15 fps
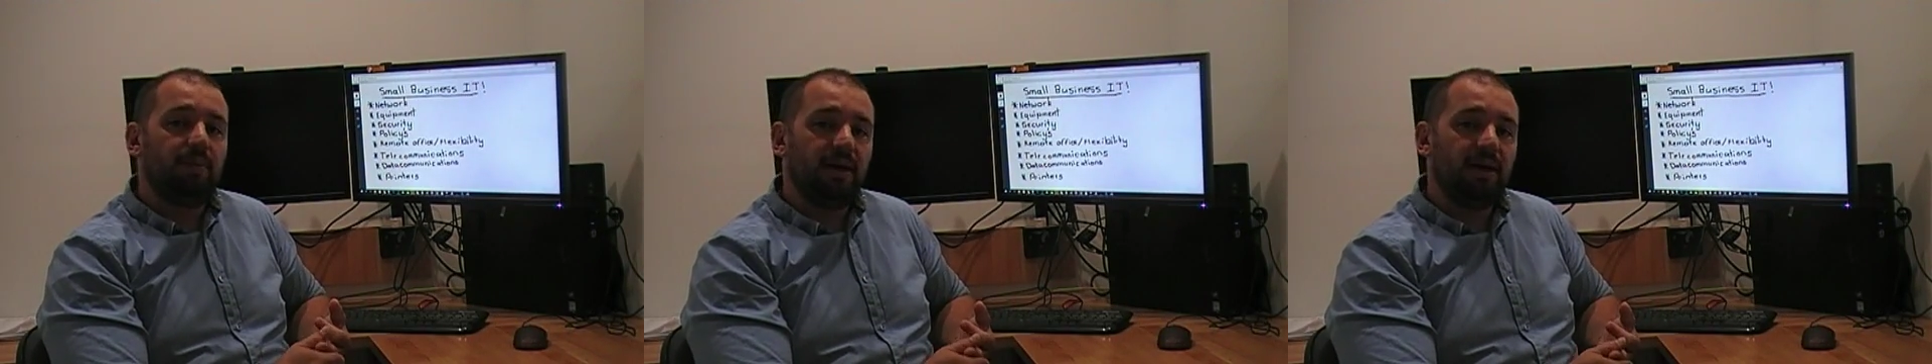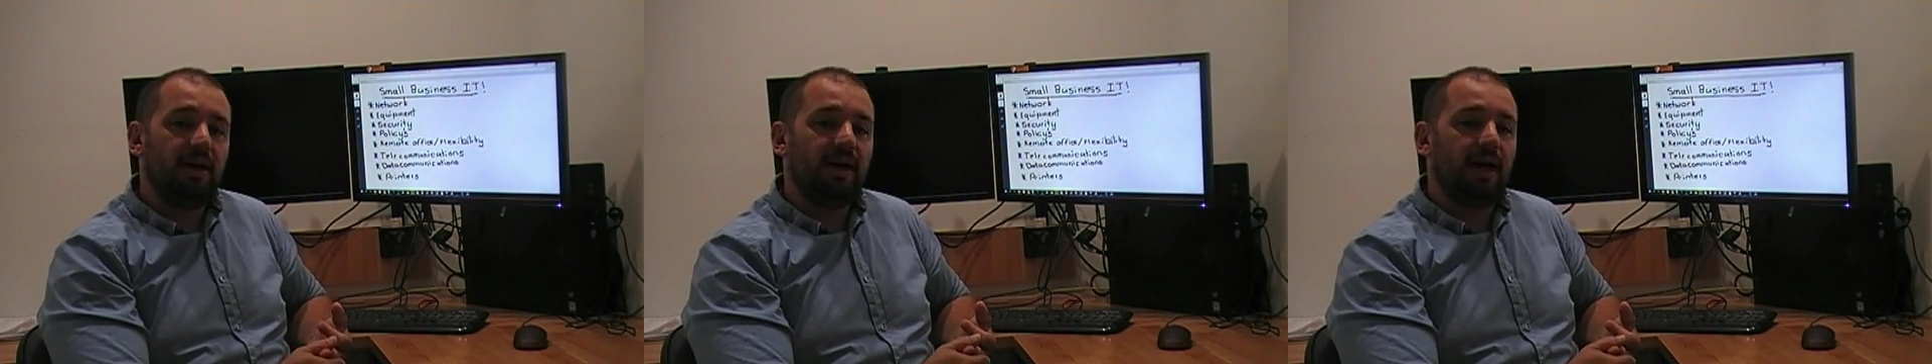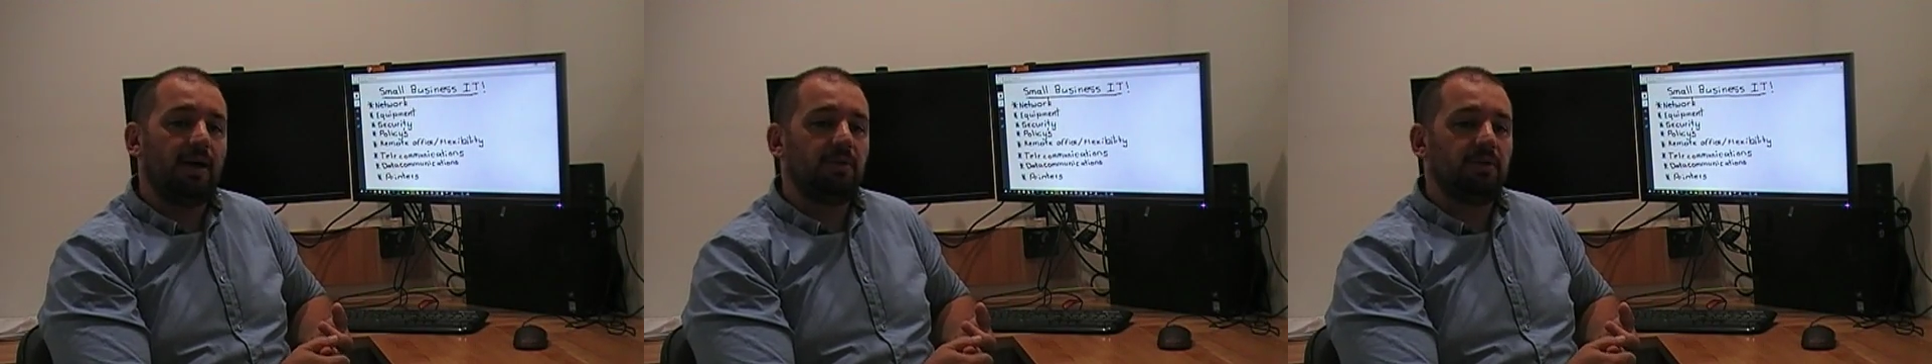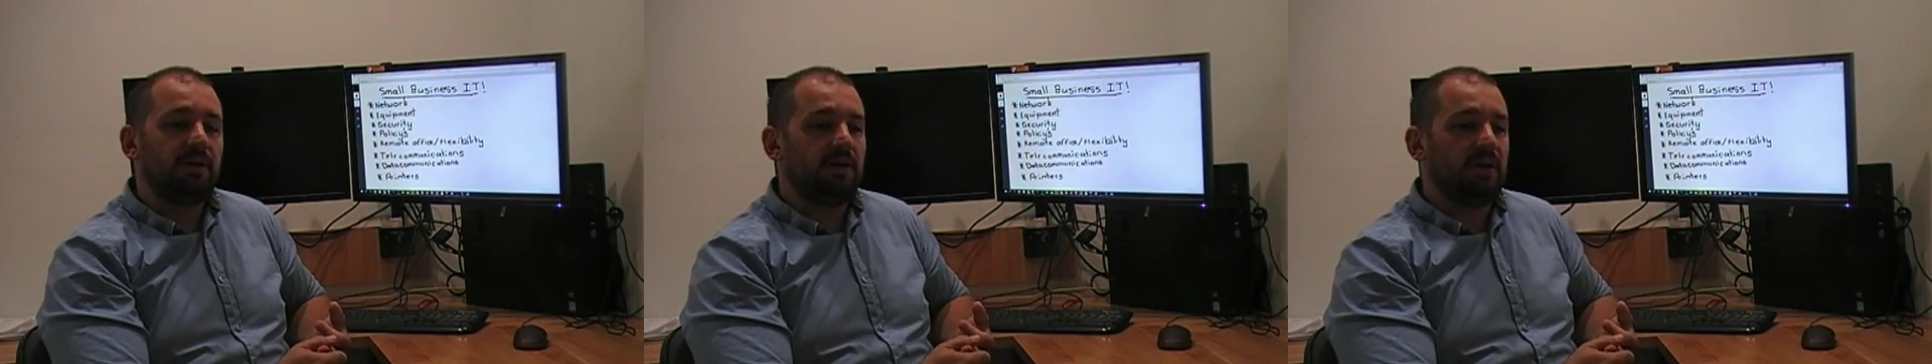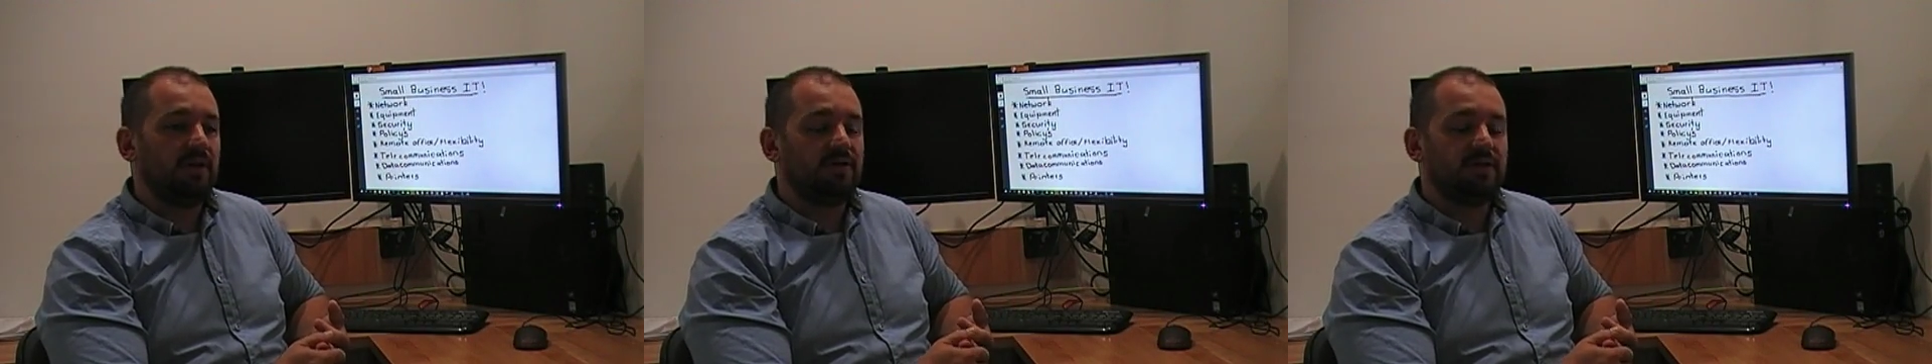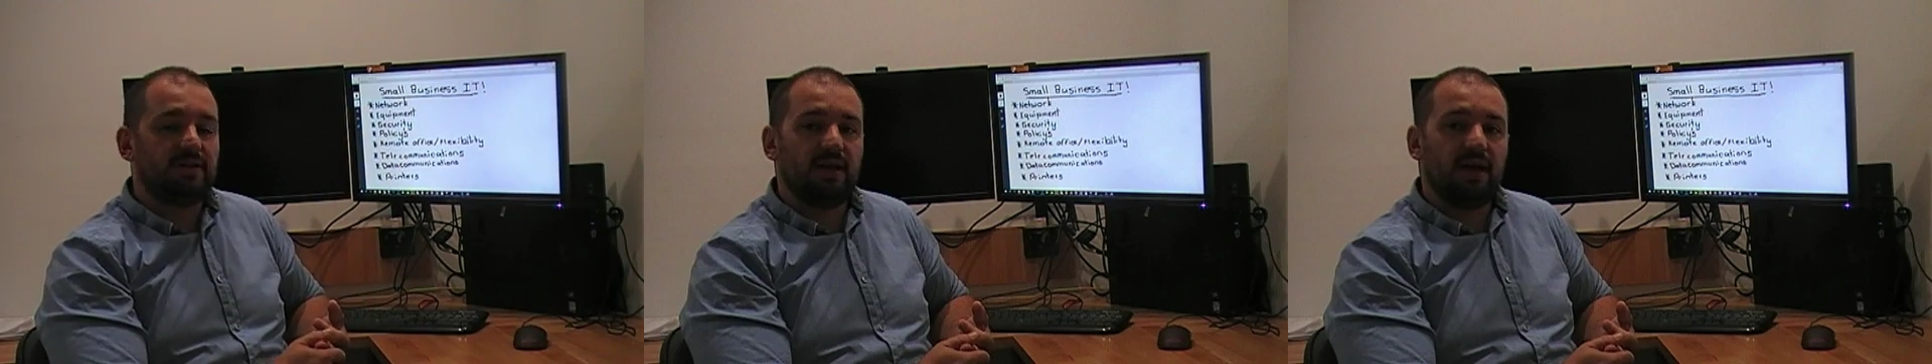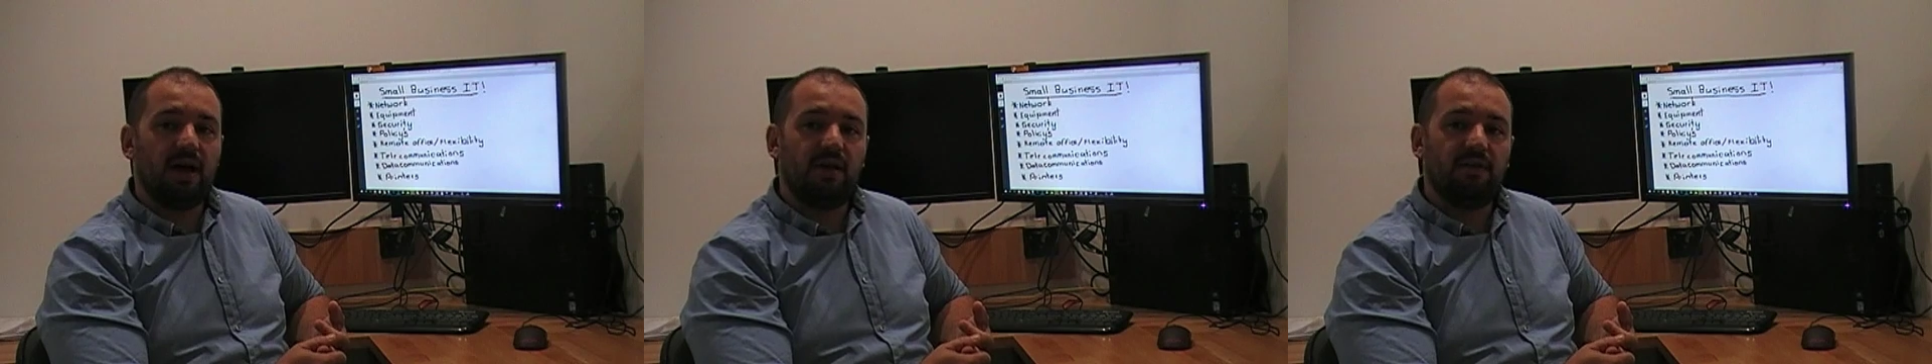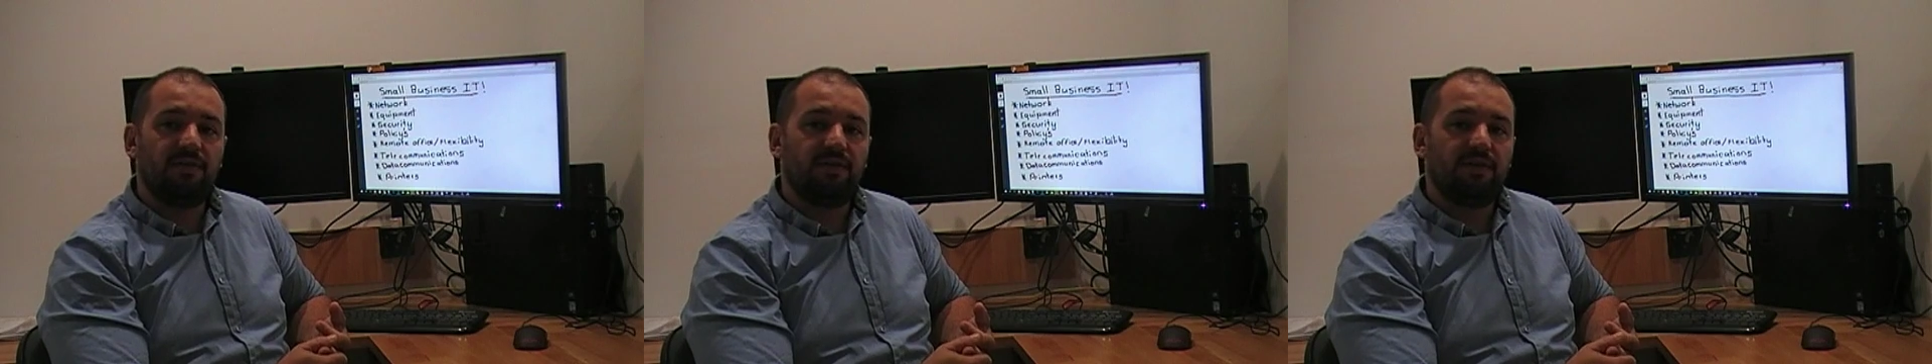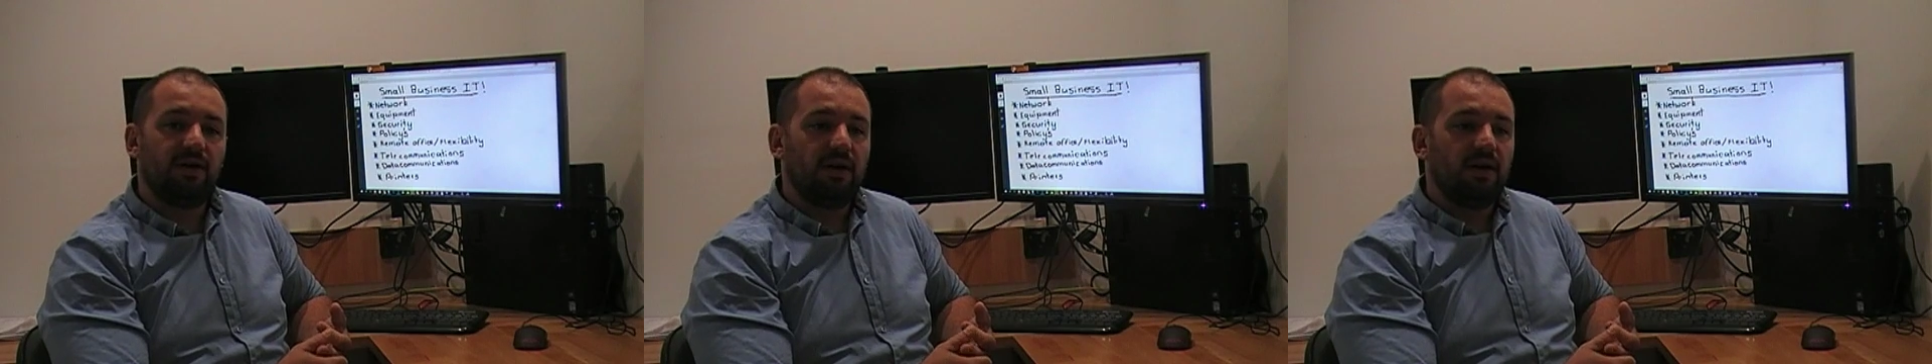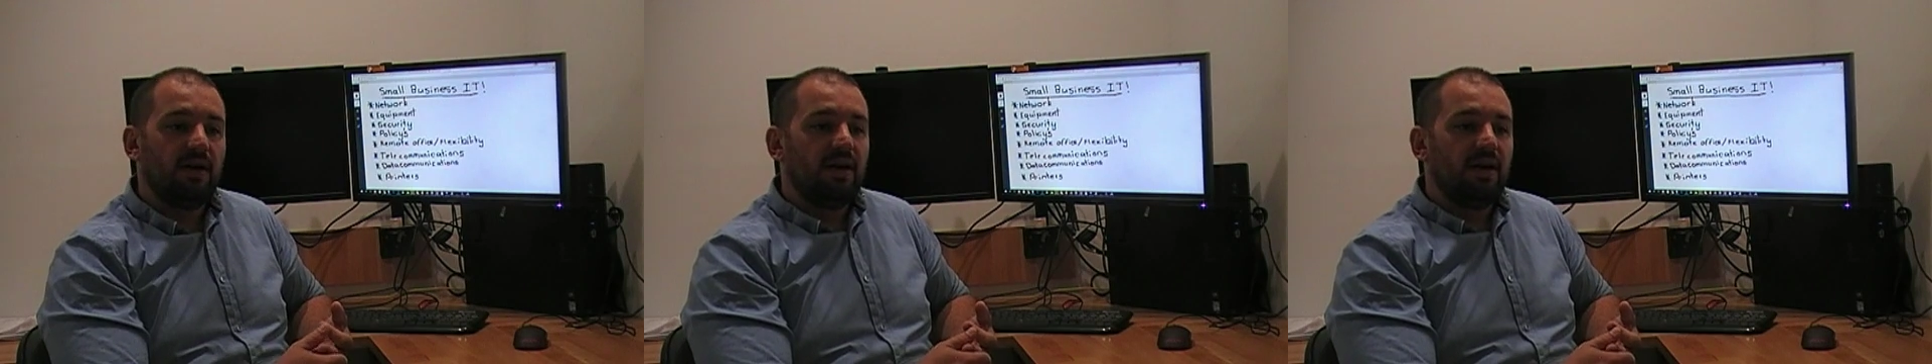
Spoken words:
being able to give staff